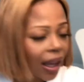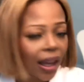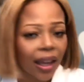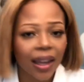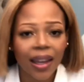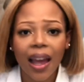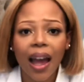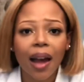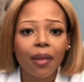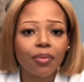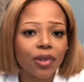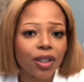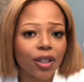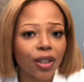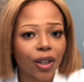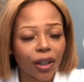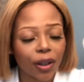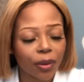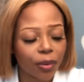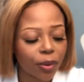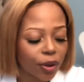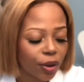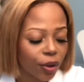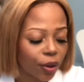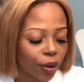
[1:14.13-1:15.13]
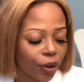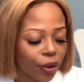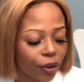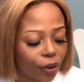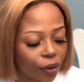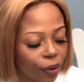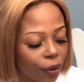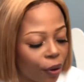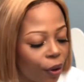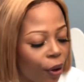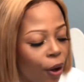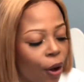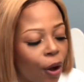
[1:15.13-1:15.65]
yeah I'm just gonna be showing you
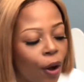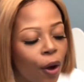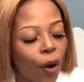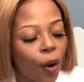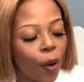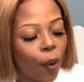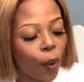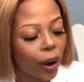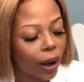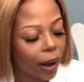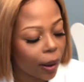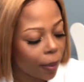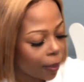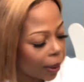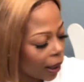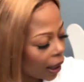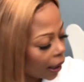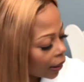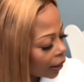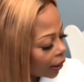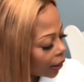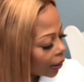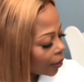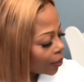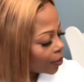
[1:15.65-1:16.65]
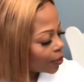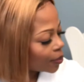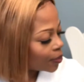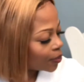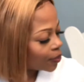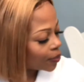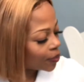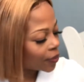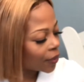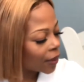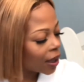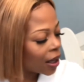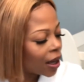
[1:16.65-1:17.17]
what I'm packing
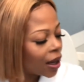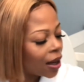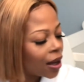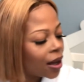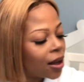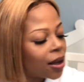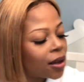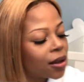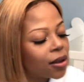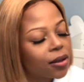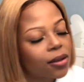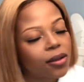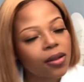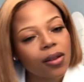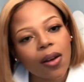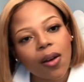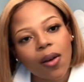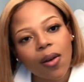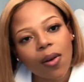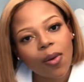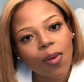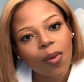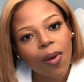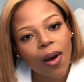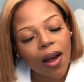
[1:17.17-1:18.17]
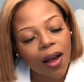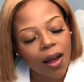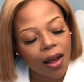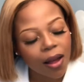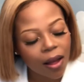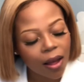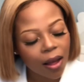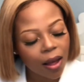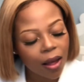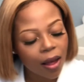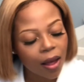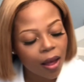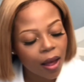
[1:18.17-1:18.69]
so
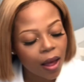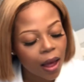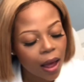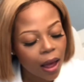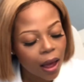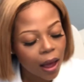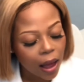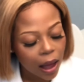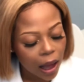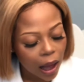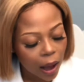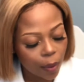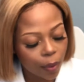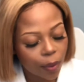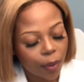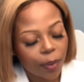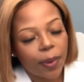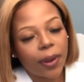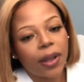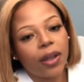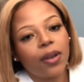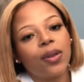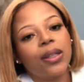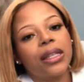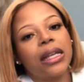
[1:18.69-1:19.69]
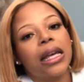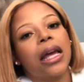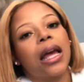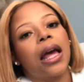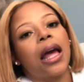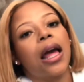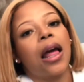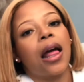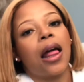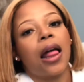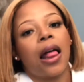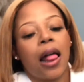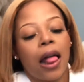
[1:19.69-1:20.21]
I will be using
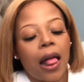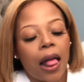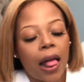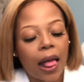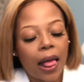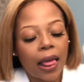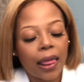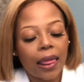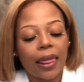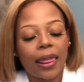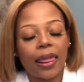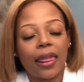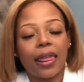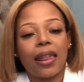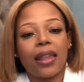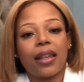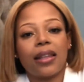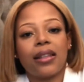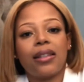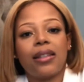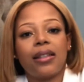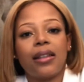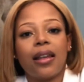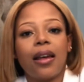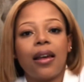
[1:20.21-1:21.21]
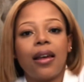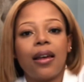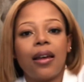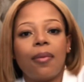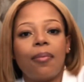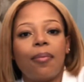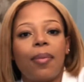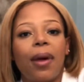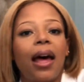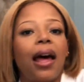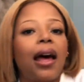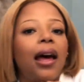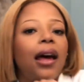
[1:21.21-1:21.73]
this
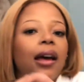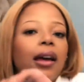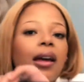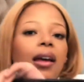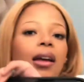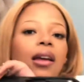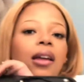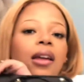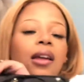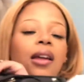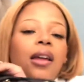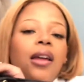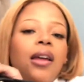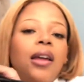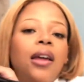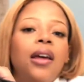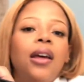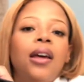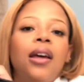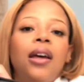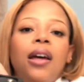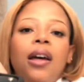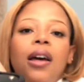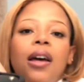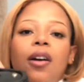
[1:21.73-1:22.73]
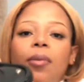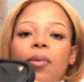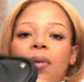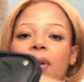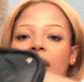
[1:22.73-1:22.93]
bag I hope